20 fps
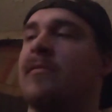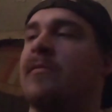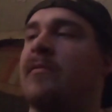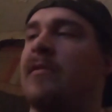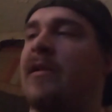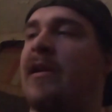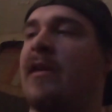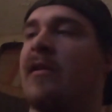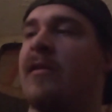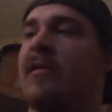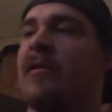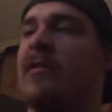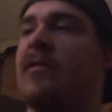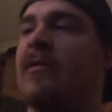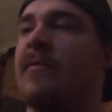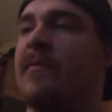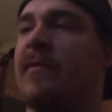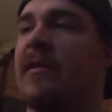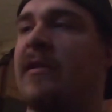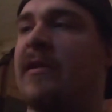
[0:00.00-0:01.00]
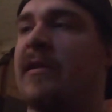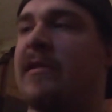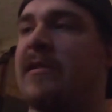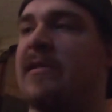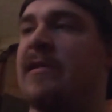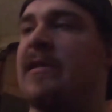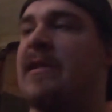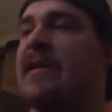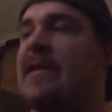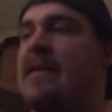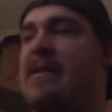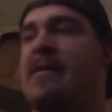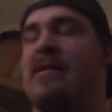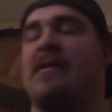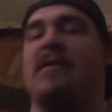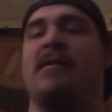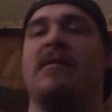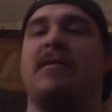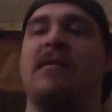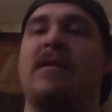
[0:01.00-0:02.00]
the art because I
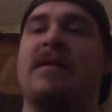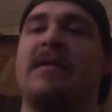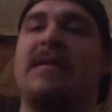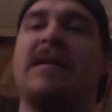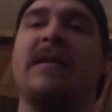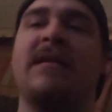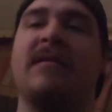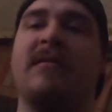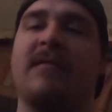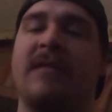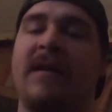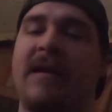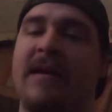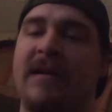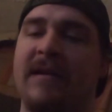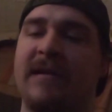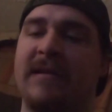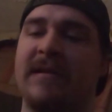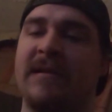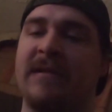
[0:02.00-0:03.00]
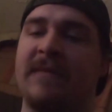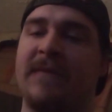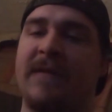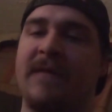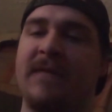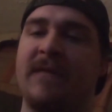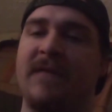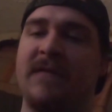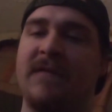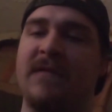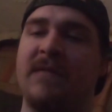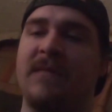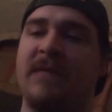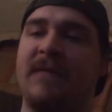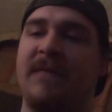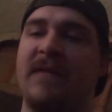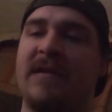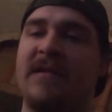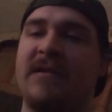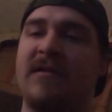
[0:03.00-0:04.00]
intend on getting the slip covers to them
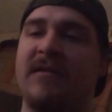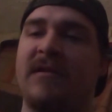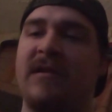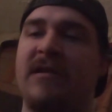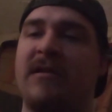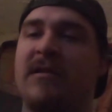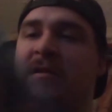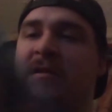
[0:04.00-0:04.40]
eventually.